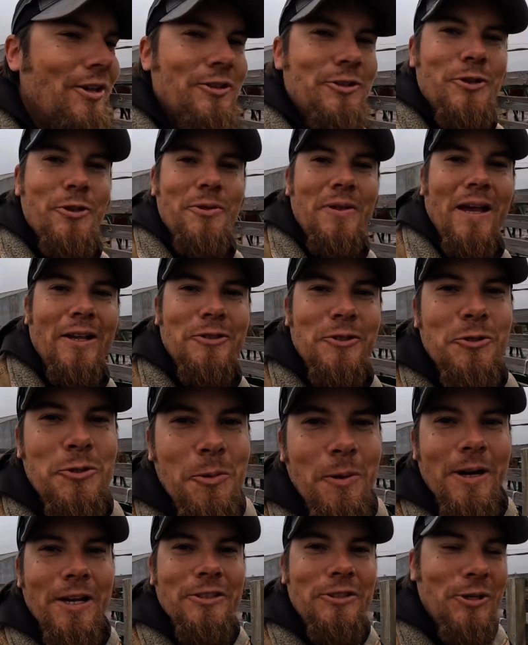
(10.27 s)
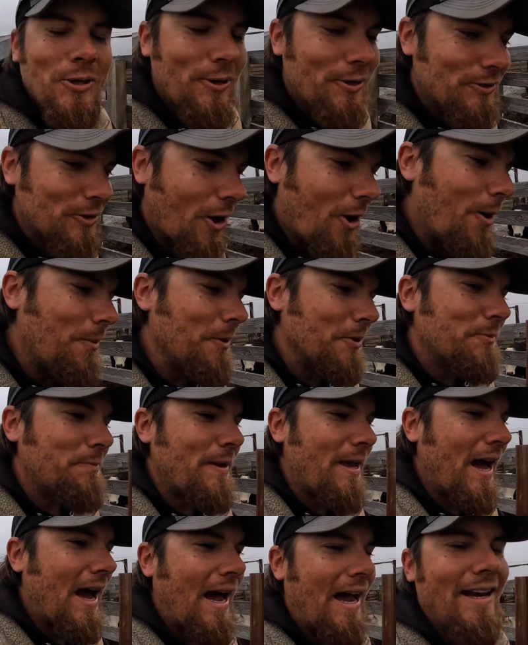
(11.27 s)
2022 is almost
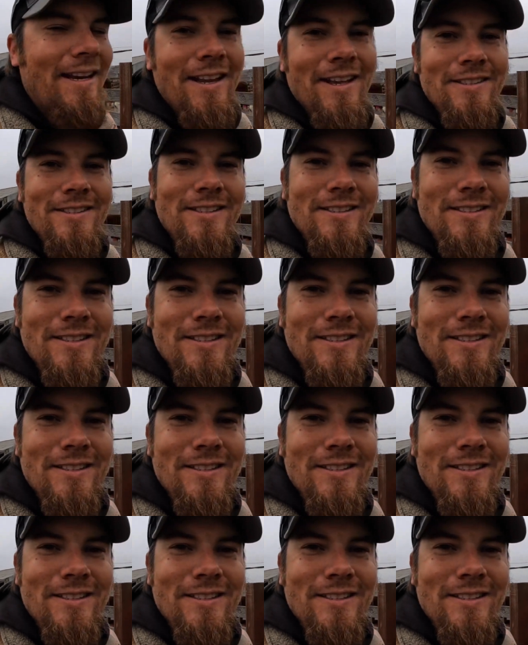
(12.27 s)
behind us